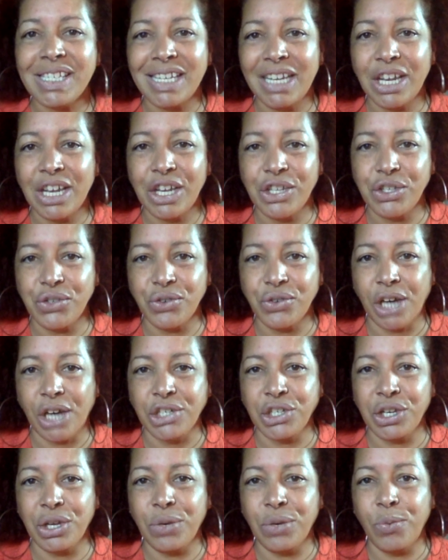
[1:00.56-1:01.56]

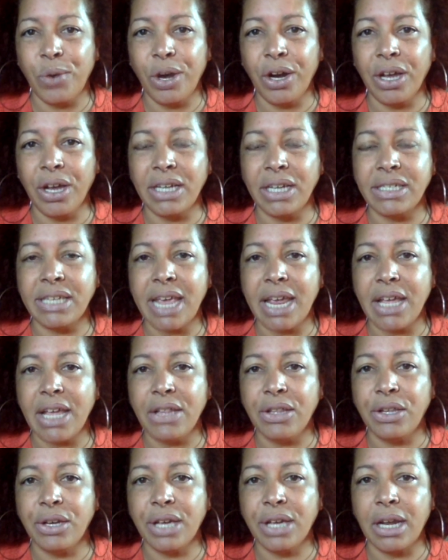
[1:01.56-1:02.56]
deconstruction, we're going to take a
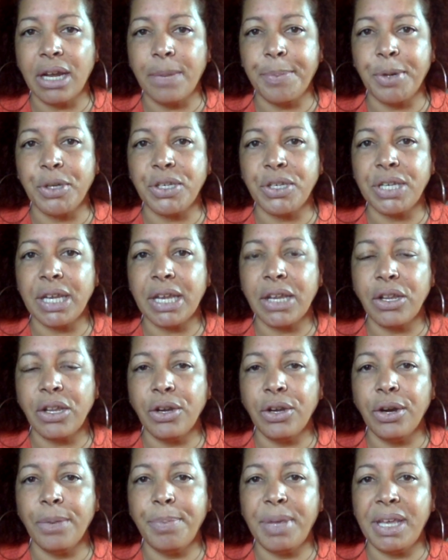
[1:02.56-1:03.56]
look at a
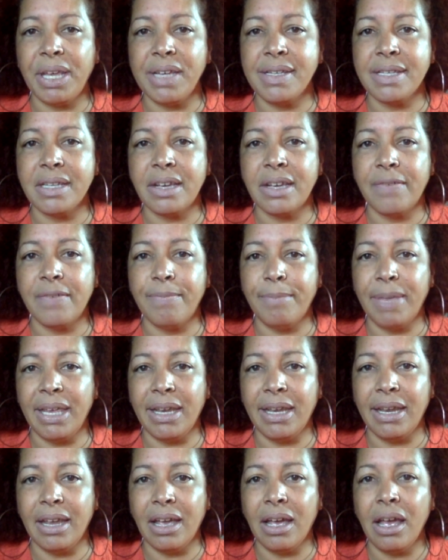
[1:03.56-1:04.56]
particular piece of
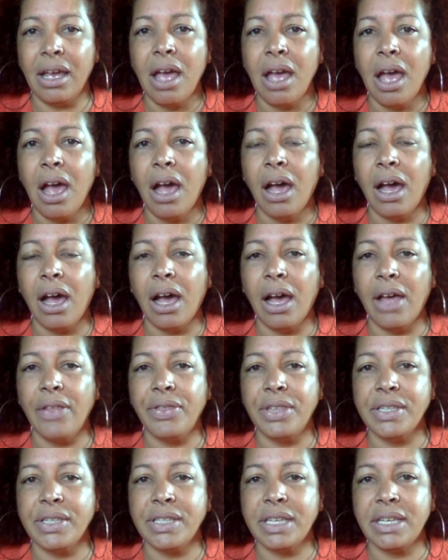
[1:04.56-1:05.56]
media.
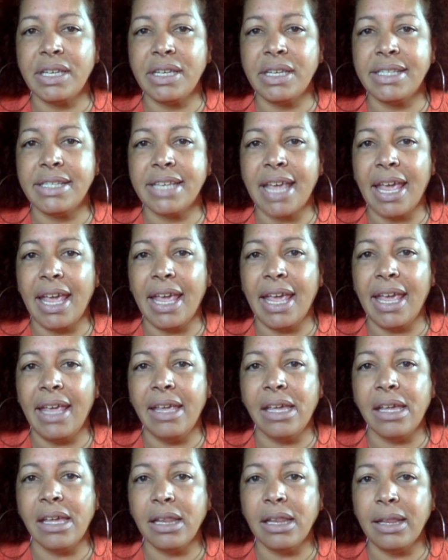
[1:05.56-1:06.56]
This is
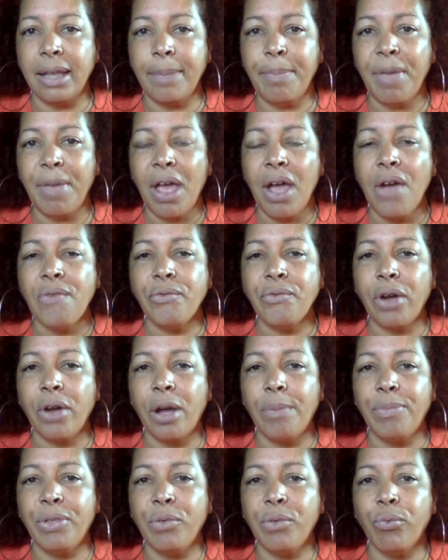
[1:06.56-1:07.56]
a clip
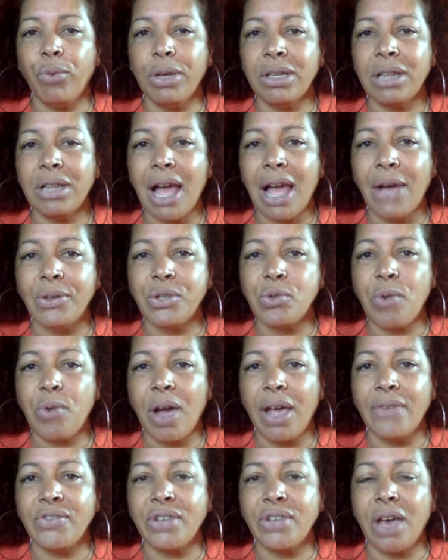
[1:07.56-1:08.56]
from The Real
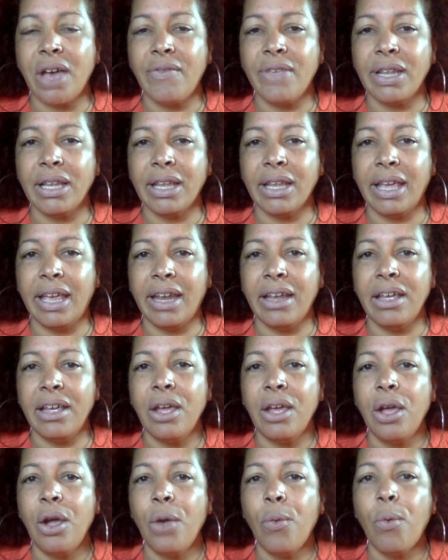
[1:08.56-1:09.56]
Housewives of Atlanta.
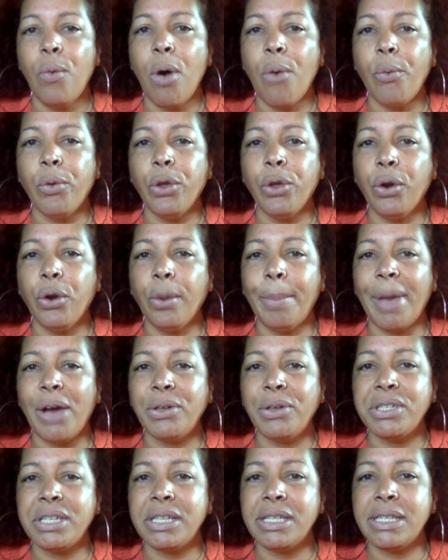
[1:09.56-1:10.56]
What you're
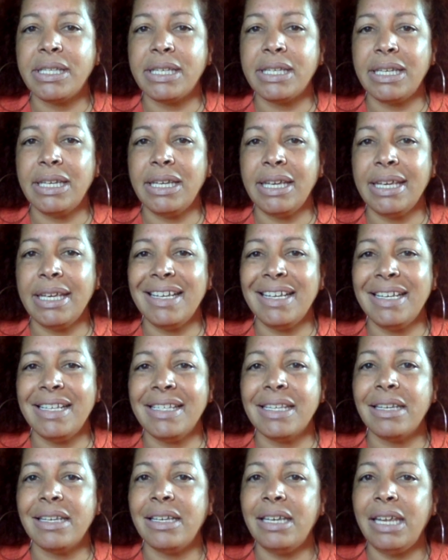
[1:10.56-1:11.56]
about to see
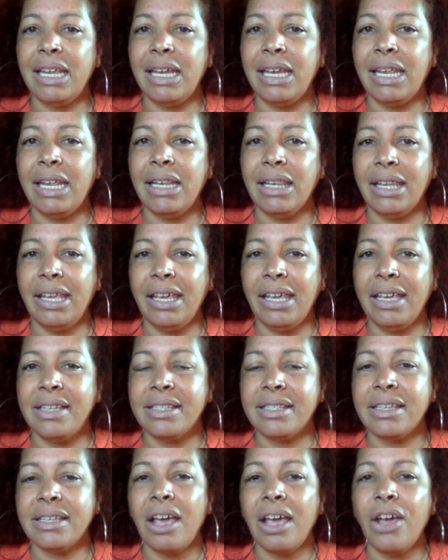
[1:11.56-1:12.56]
is Nene
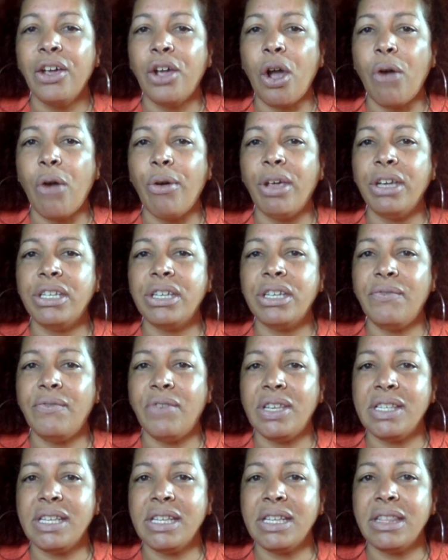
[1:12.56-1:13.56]
Leakes going to
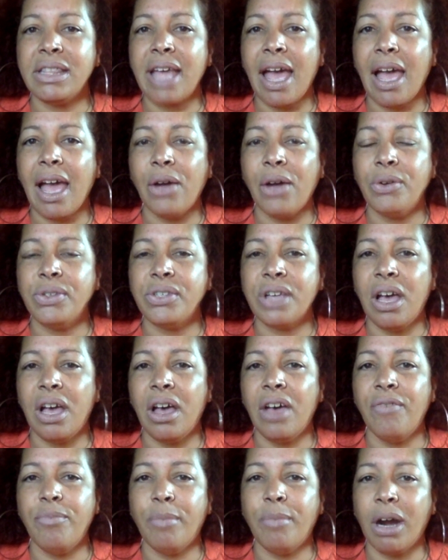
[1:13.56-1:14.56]
visit the house
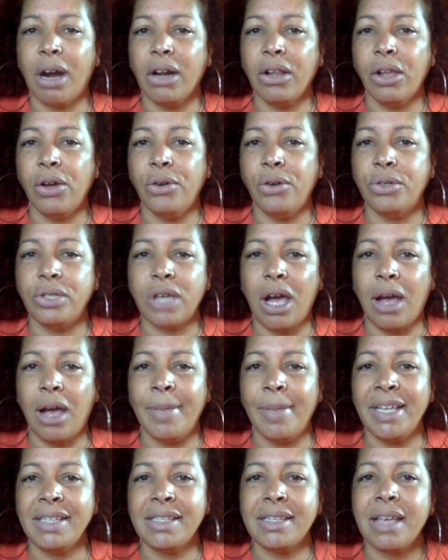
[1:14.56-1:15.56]
of Marlo
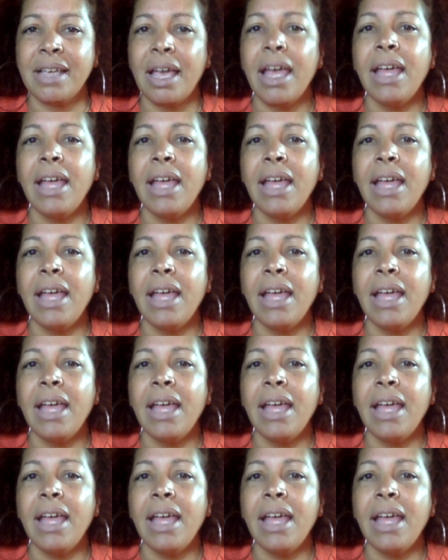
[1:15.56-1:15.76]
Thomas.